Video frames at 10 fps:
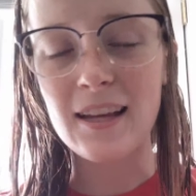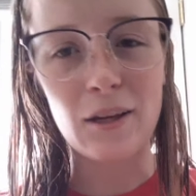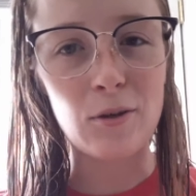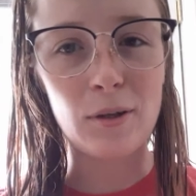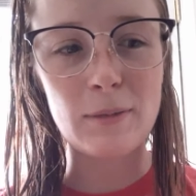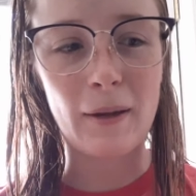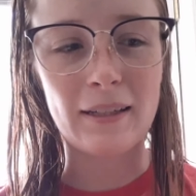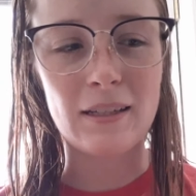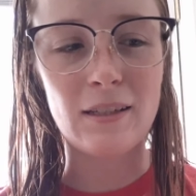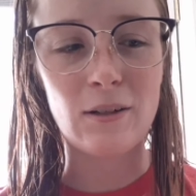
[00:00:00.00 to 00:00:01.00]
how you
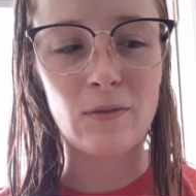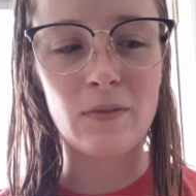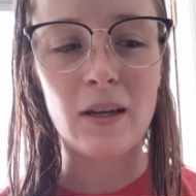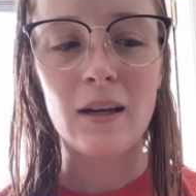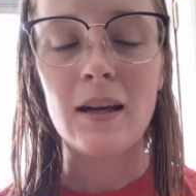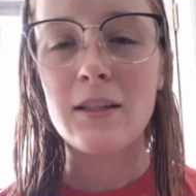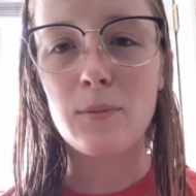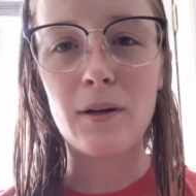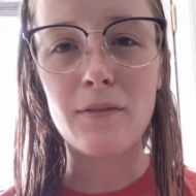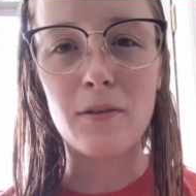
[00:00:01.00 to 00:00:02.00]
expect it to. It's
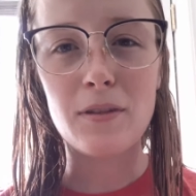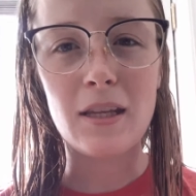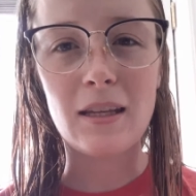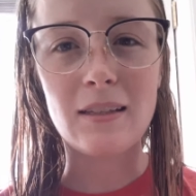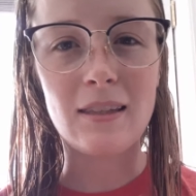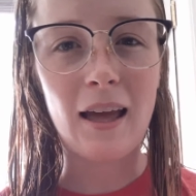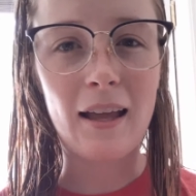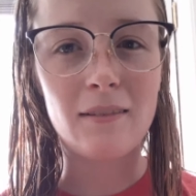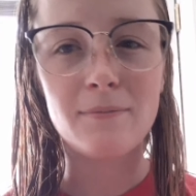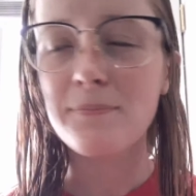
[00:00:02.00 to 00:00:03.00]
one of those things that